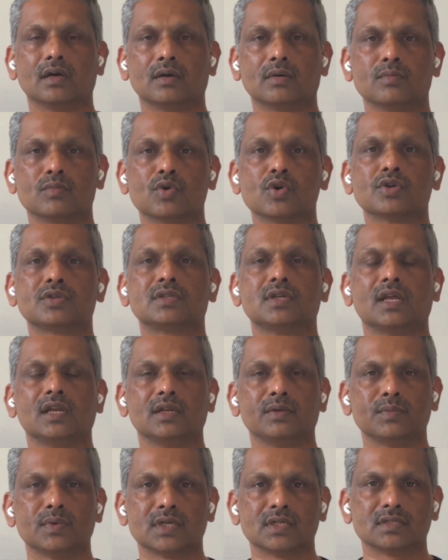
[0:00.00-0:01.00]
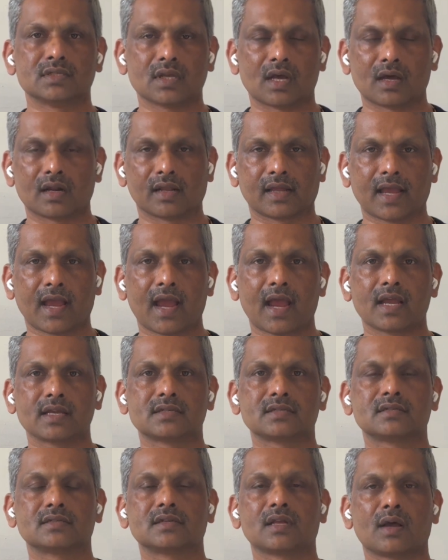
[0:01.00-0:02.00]
most elements are cash,
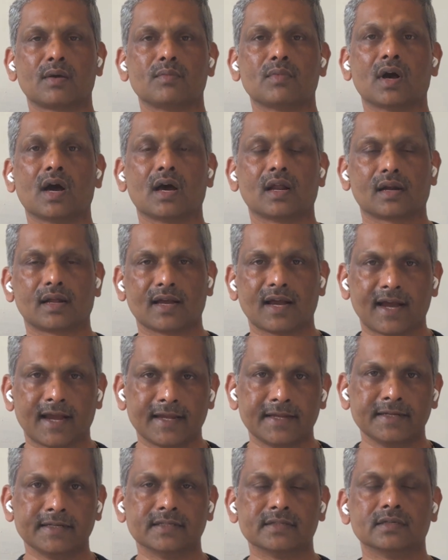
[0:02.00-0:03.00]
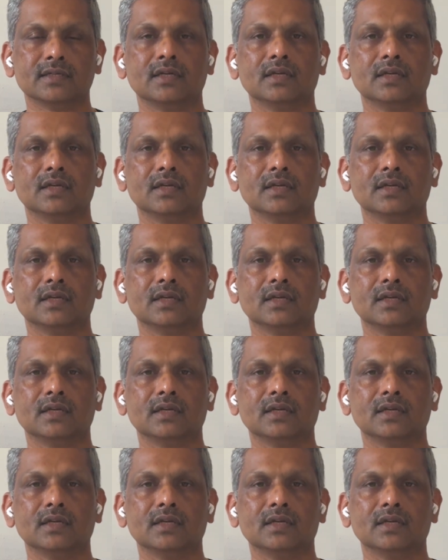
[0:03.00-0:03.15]
some are kind,